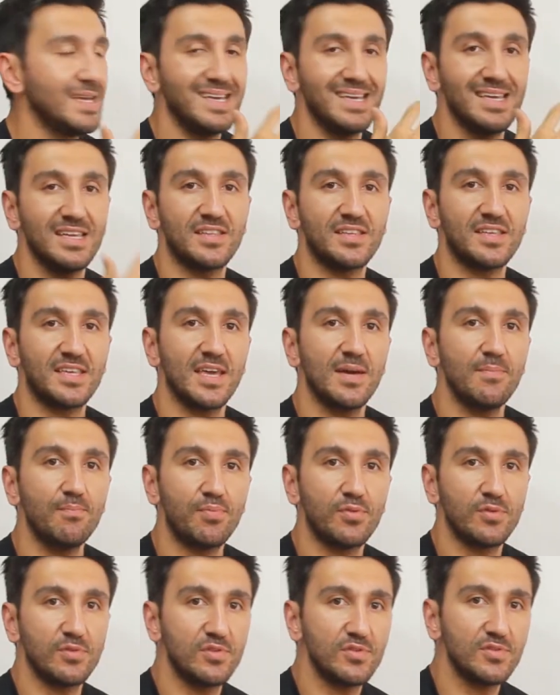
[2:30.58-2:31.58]
it can
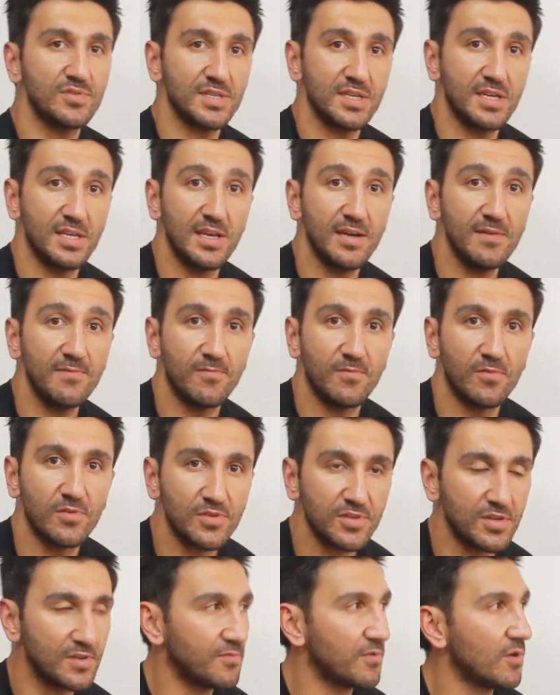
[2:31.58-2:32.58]
produce enough
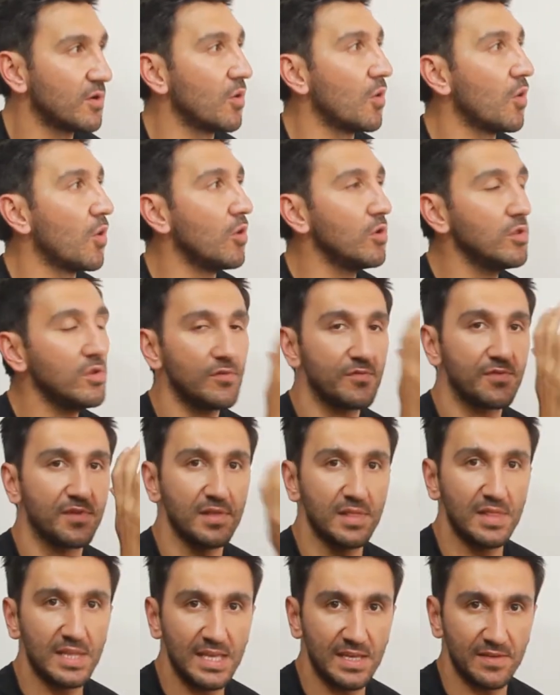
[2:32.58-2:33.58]
water for all of the
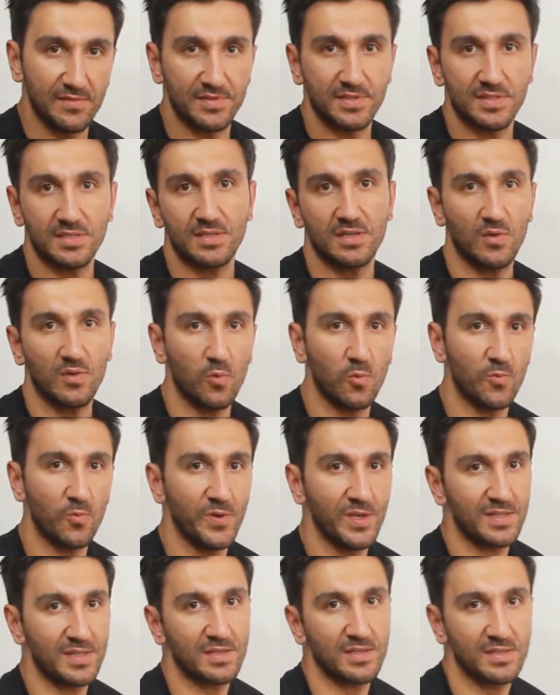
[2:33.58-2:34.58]
leaves
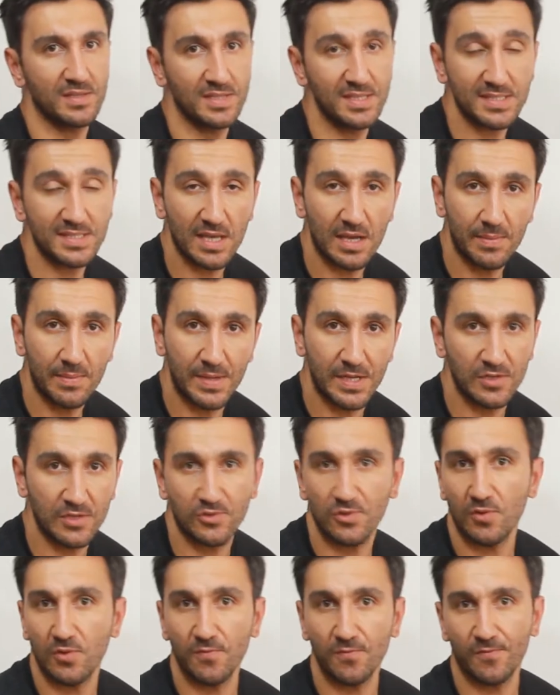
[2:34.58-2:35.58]
with this
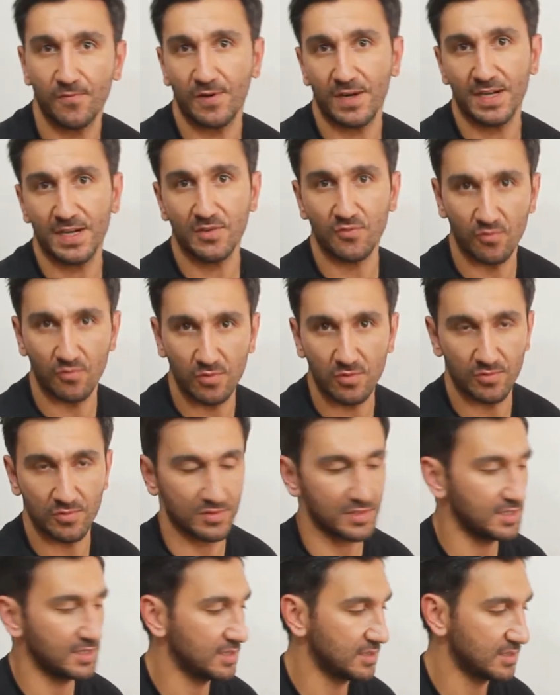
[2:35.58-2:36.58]
amount of fine
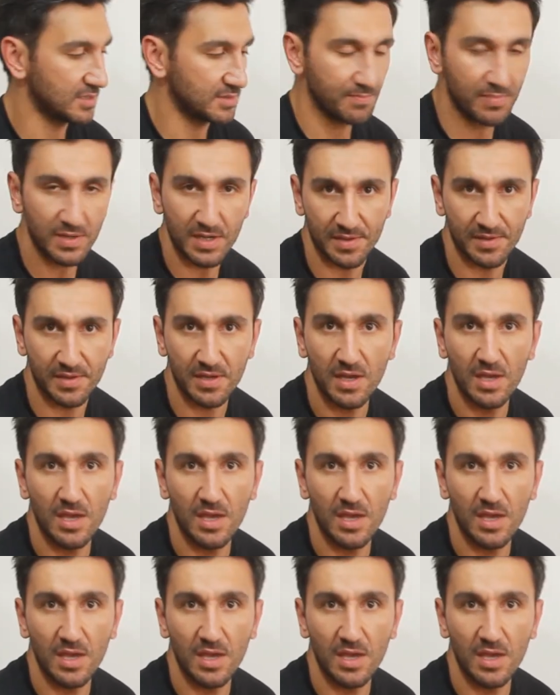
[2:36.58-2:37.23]
roots in this pot.